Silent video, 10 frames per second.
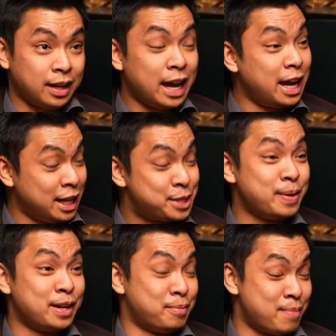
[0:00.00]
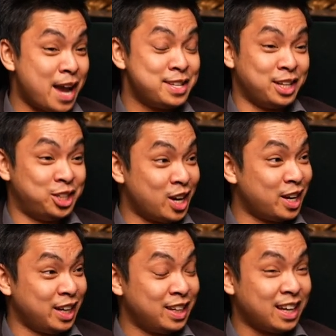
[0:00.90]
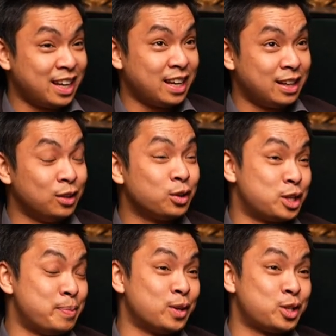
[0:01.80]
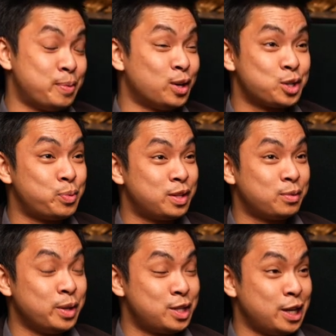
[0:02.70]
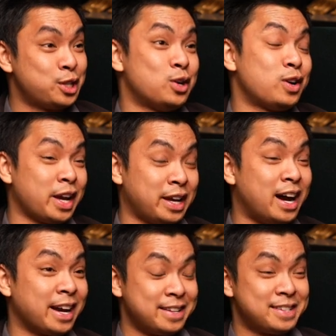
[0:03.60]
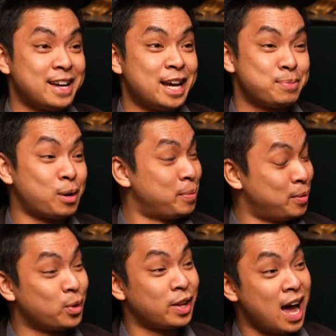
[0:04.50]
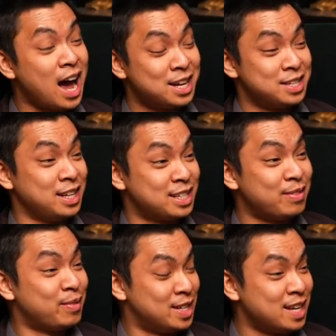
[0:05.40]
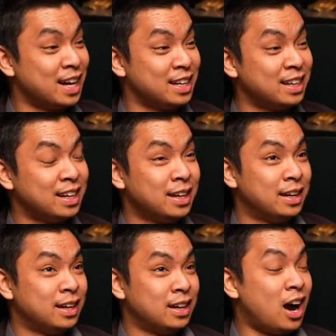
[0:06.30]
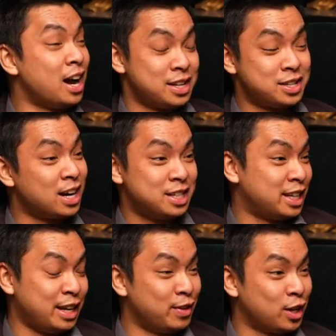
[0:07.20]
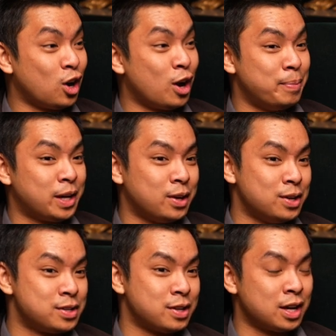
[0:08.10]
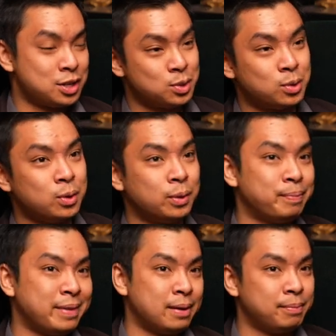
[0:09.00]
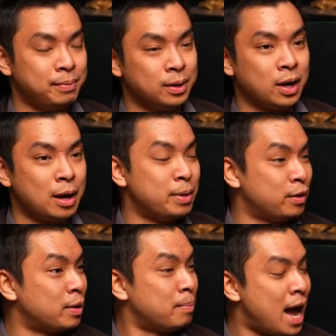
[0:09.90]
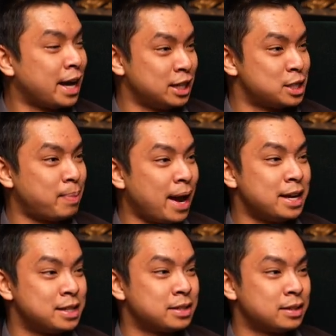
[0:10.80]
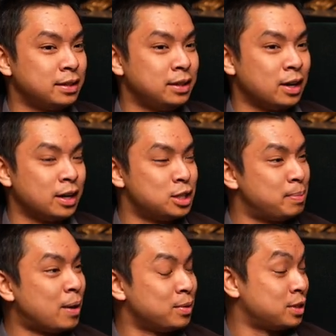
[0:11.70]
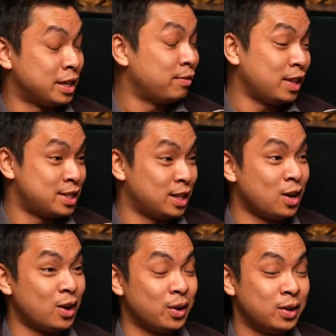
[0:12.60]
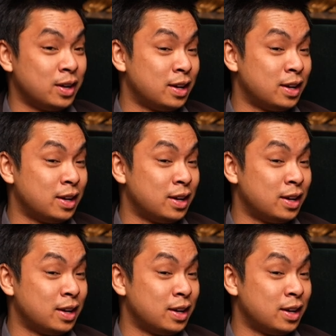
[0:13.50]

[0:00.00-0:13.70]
It's been an amazing journey. Look, to be to be honest, with with TikTok, I can I can say it's probably been one of the hardest things I've ever done. I decided to give it a go because I saw, you know, a bit of a market space, you know, to be able to give things a go,